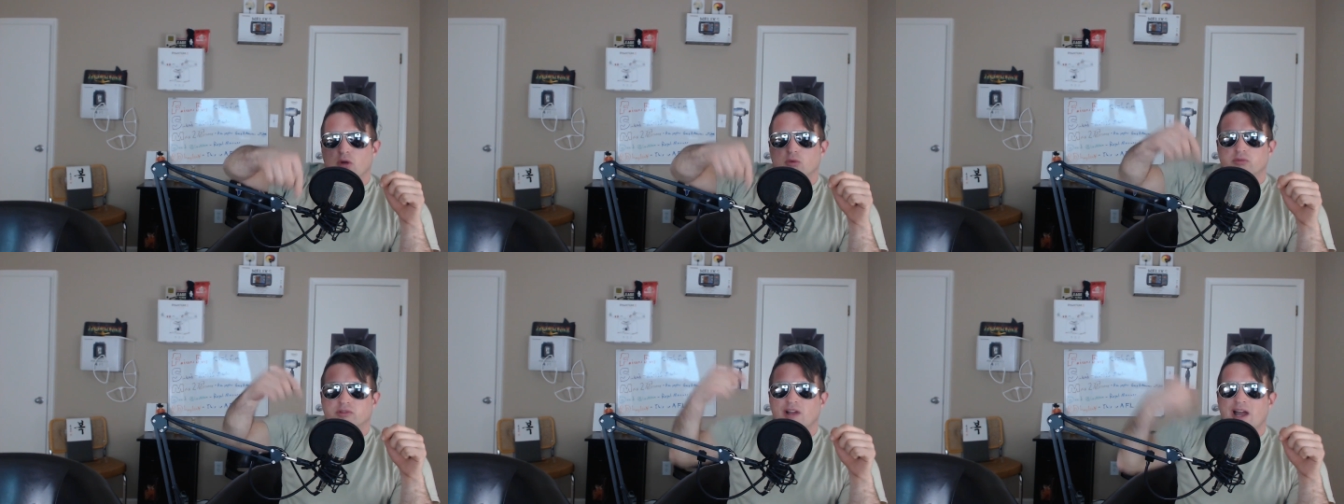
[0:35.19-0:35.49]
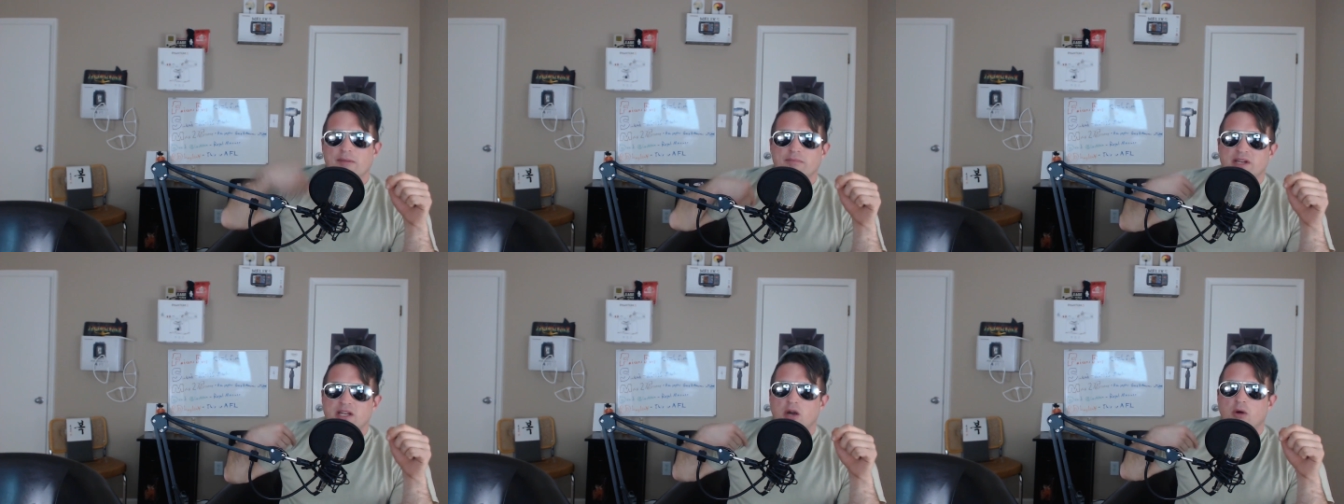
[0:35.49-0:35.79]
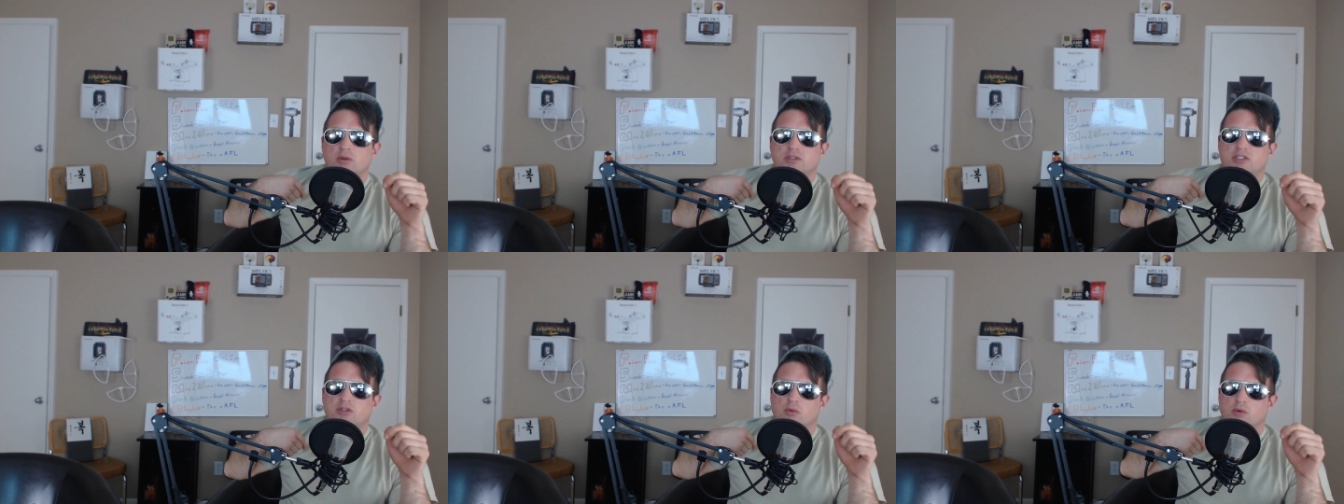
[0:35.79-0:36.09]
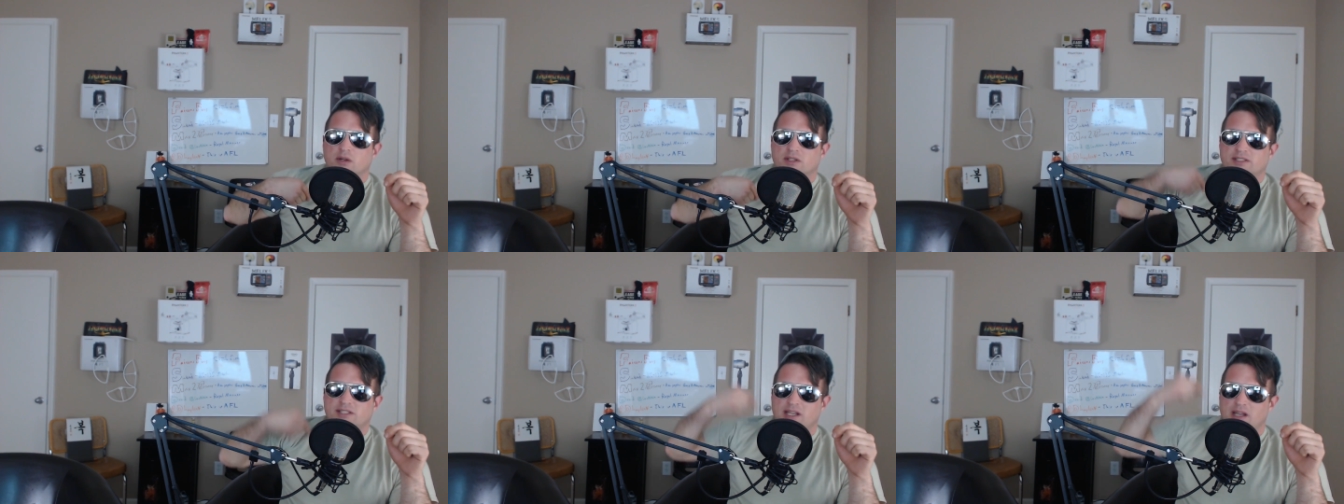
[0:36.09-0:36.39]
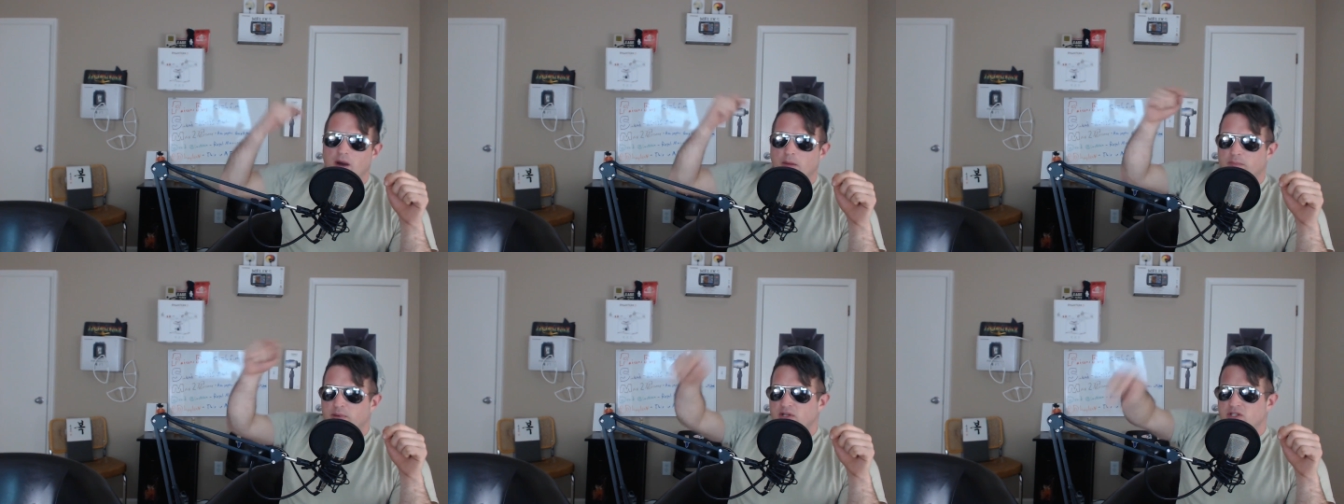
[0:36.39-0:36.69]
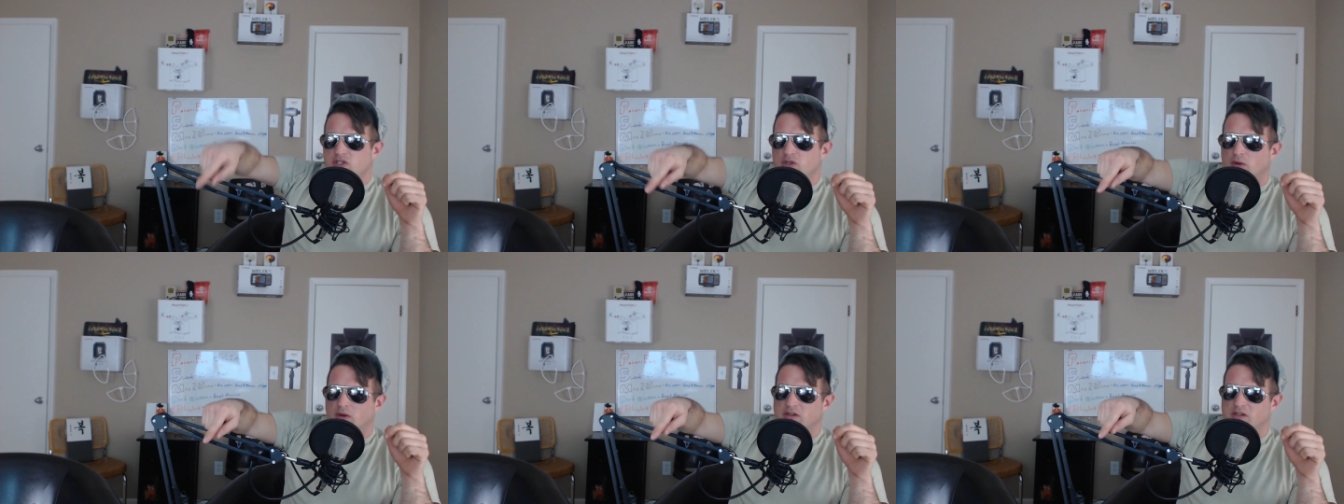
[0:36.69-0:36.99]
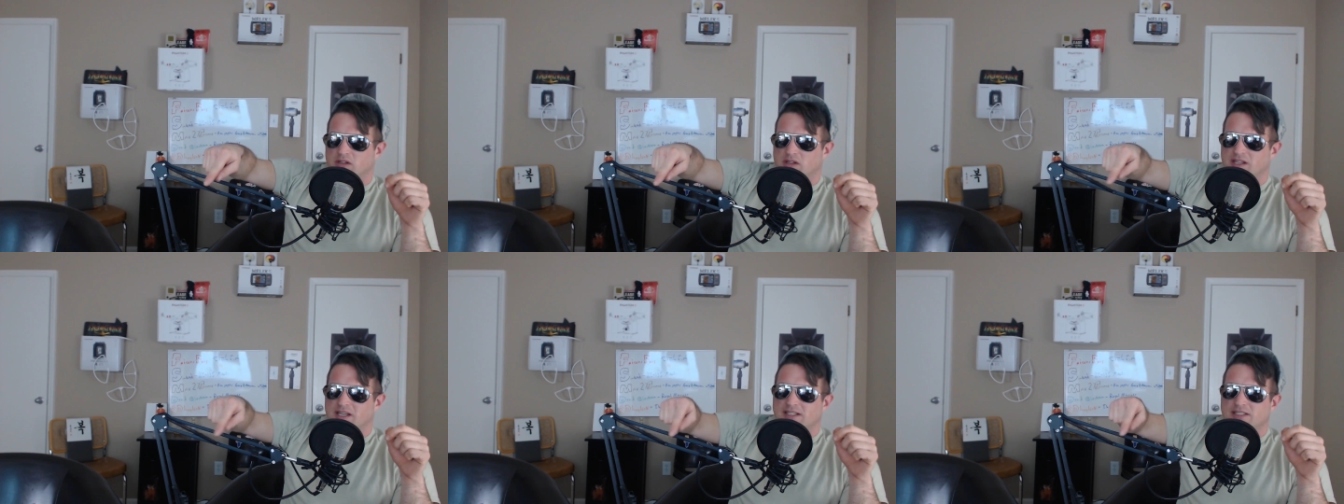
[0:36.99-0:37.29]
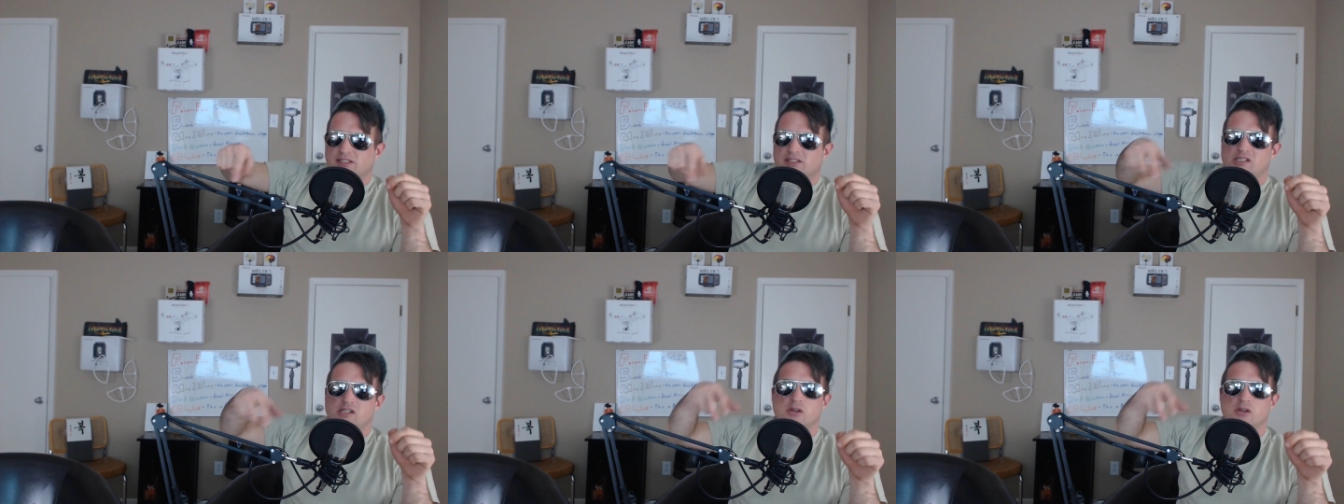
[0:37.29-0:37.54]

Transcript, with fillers: Let me know what you want to see. I'll put you on the list.